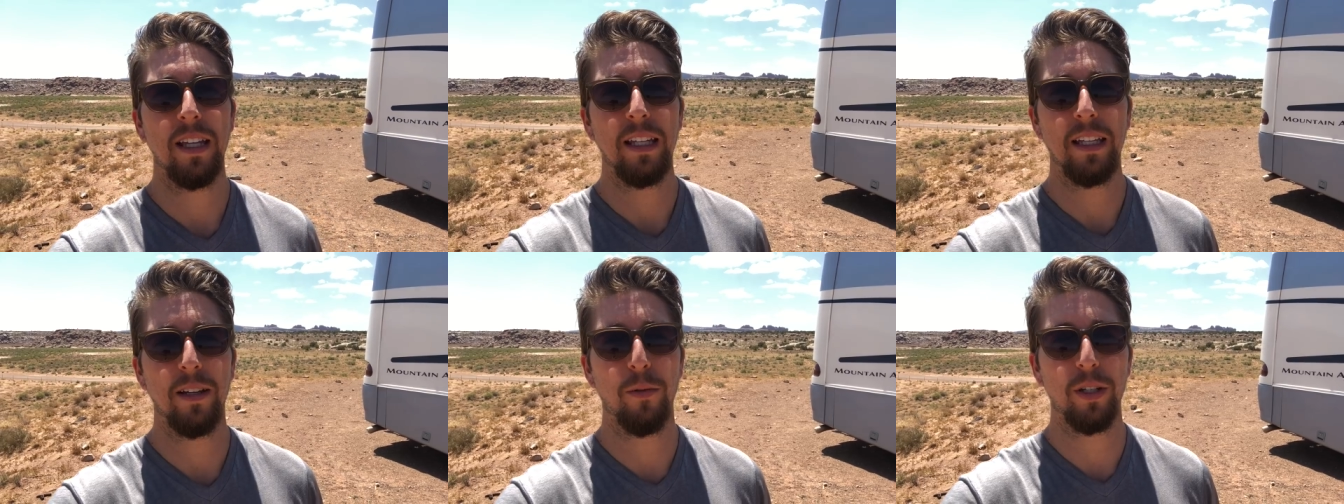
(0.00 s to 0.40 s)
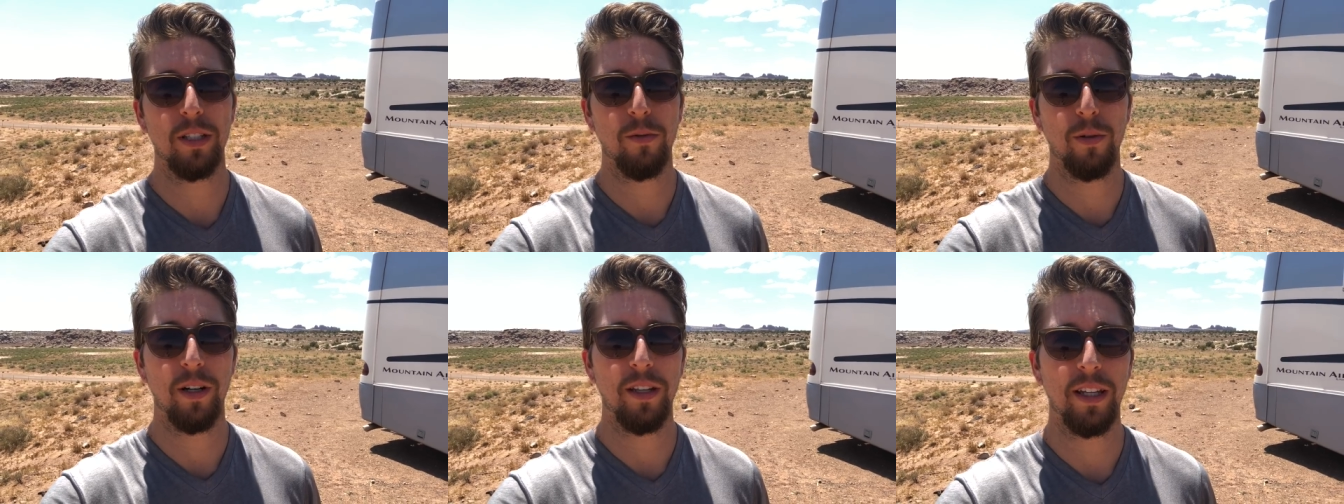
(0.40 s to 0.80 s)
it
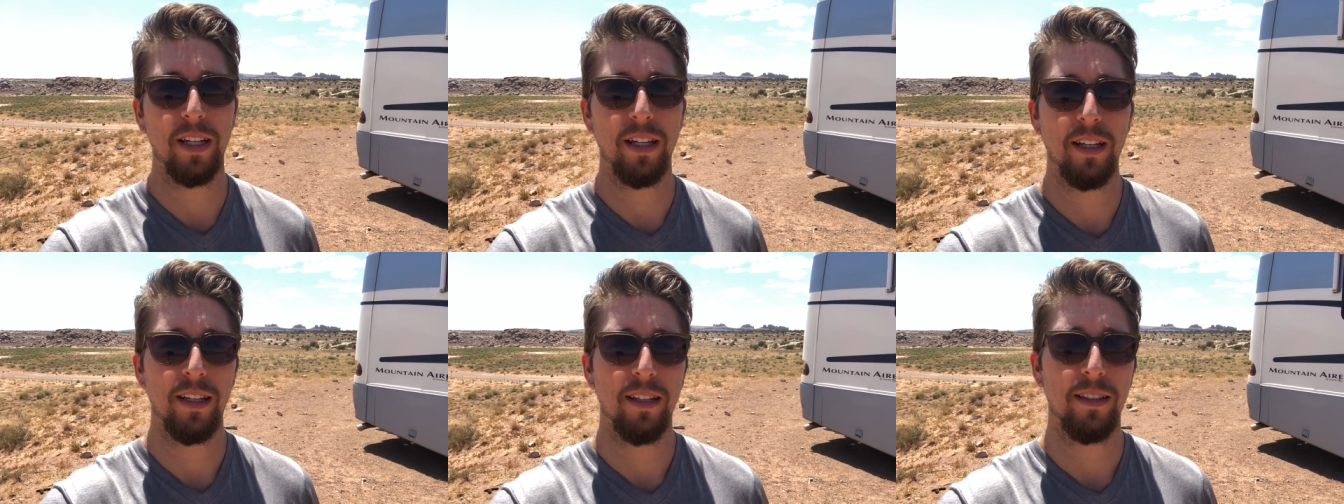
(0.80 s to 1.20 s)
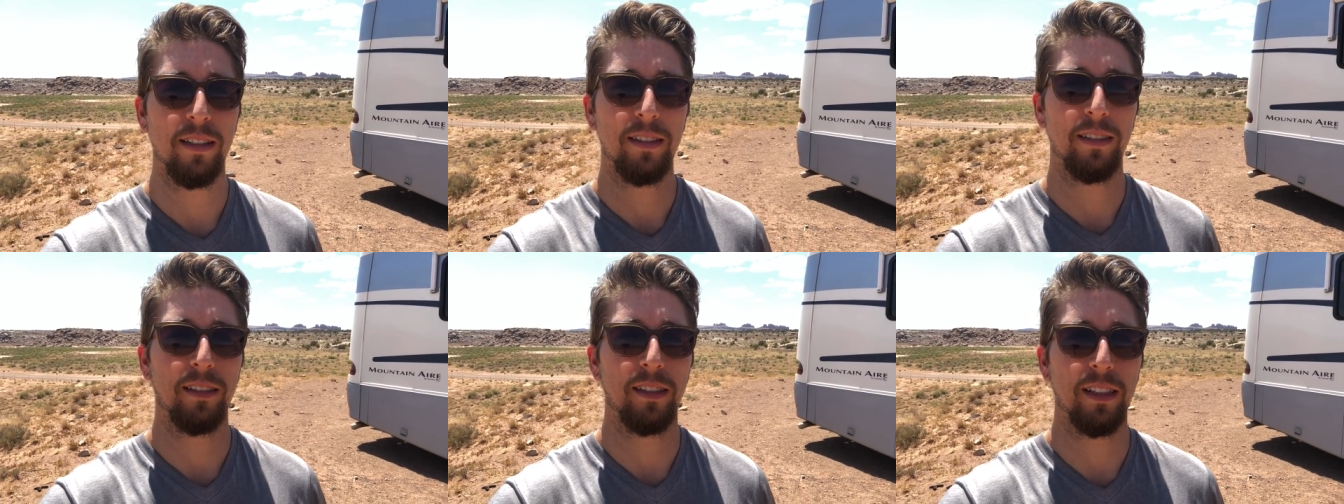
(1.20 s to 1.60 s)
wasn't worth it
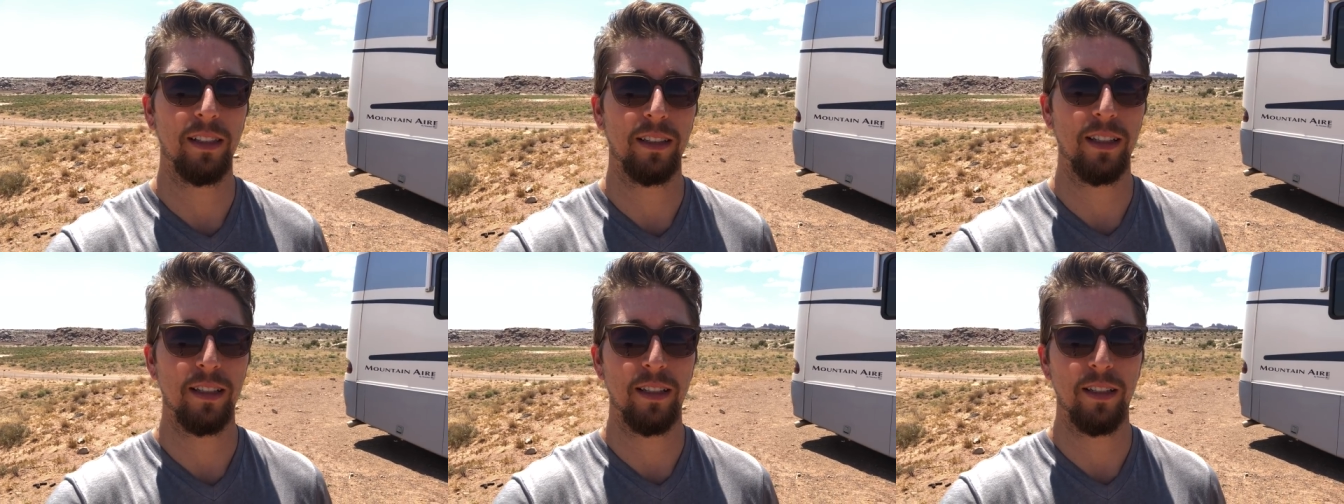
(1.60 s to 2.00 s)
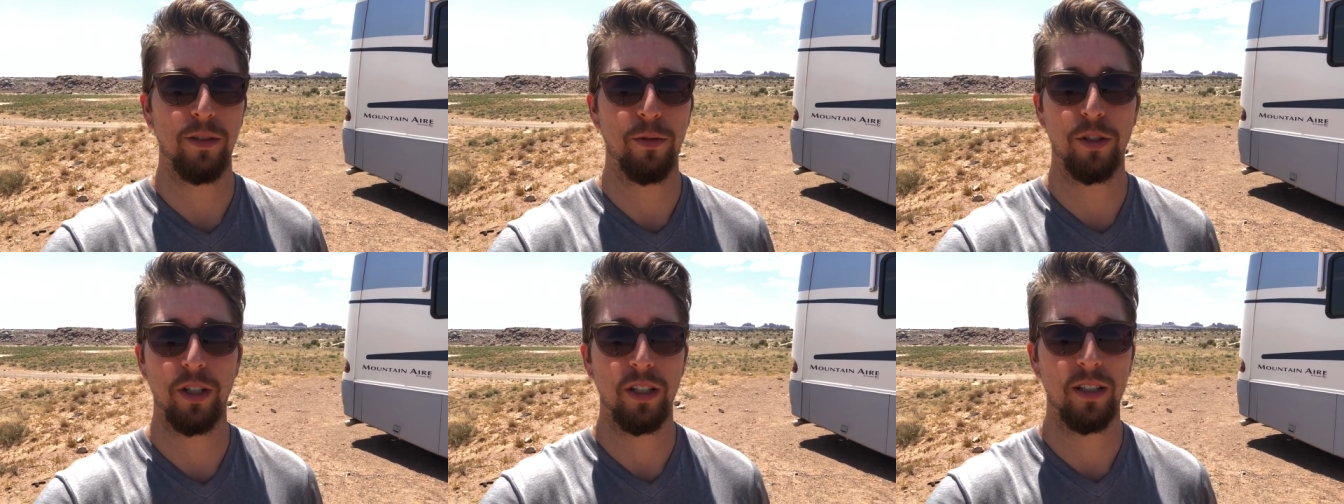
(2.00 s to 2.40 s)
because it
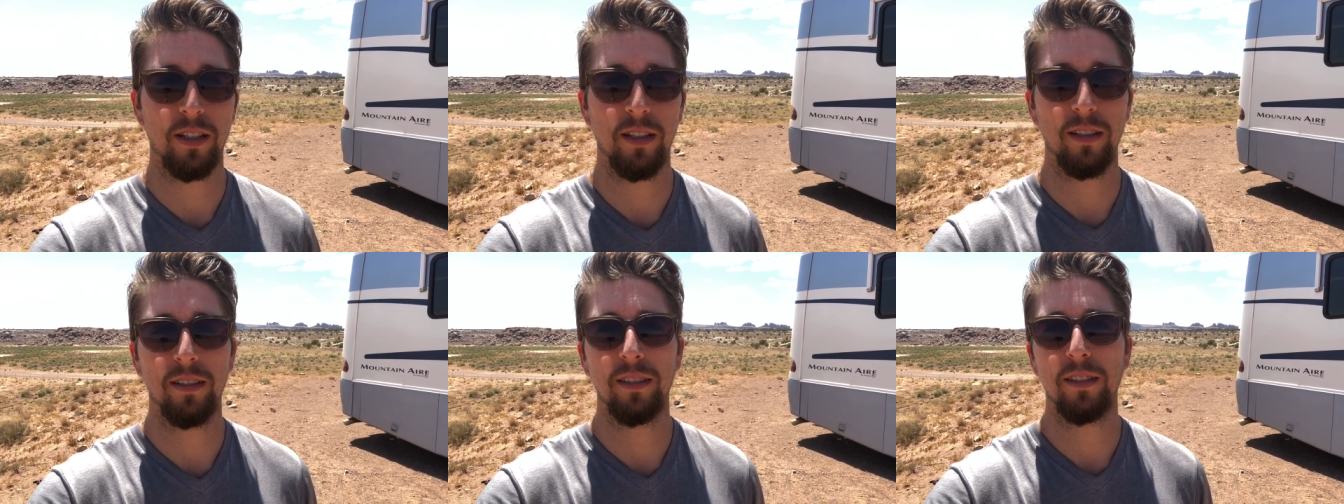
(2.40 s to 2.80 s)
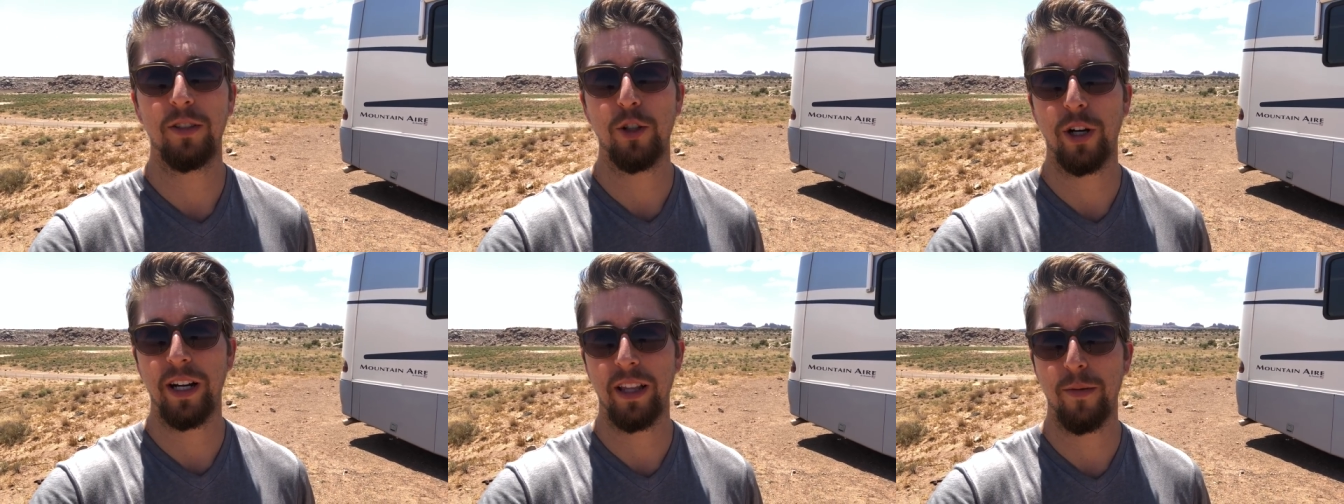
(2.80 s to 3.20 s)
was just
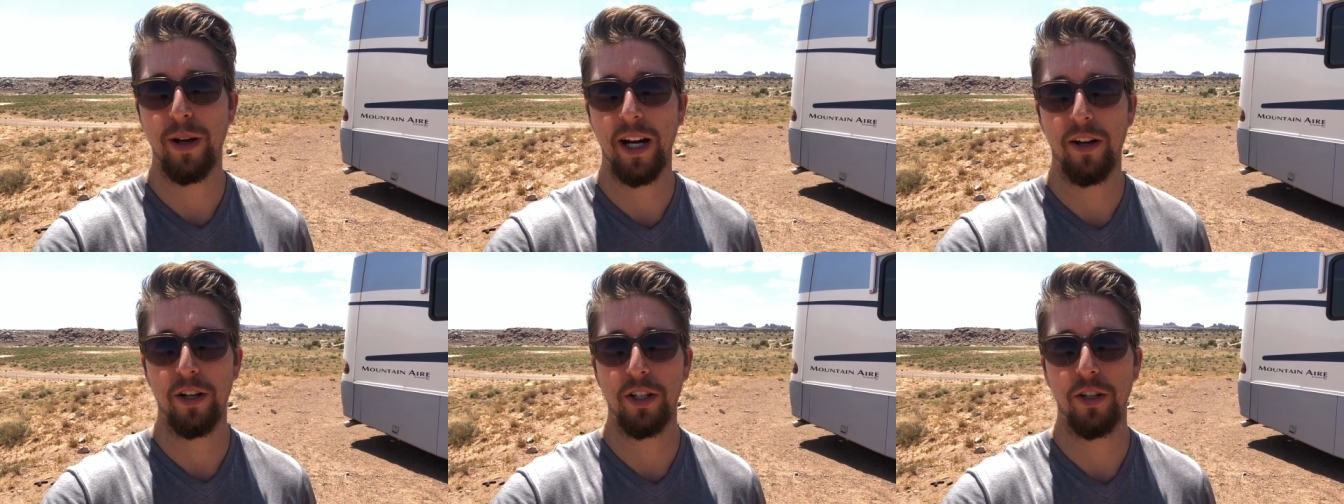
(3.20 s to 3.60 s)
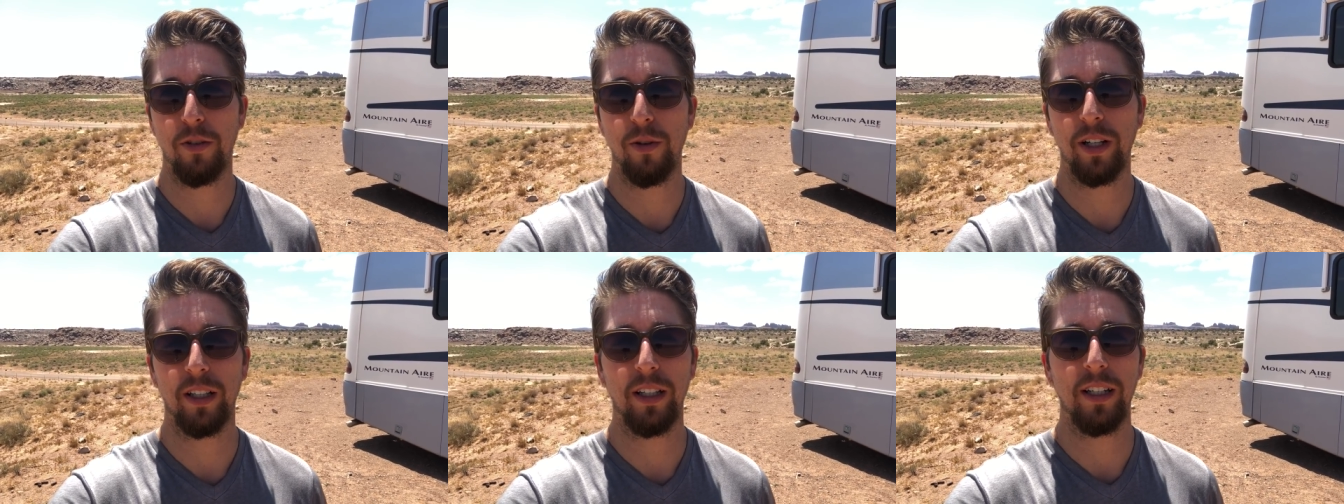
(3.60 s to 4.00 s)
draining the batteries too
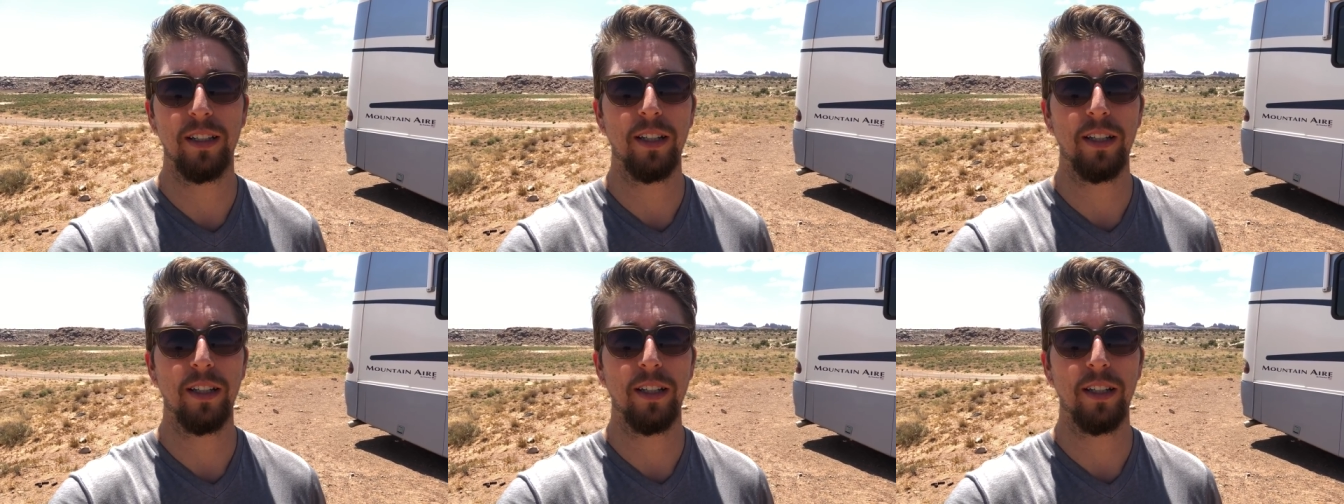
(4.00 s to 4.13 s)
quickly.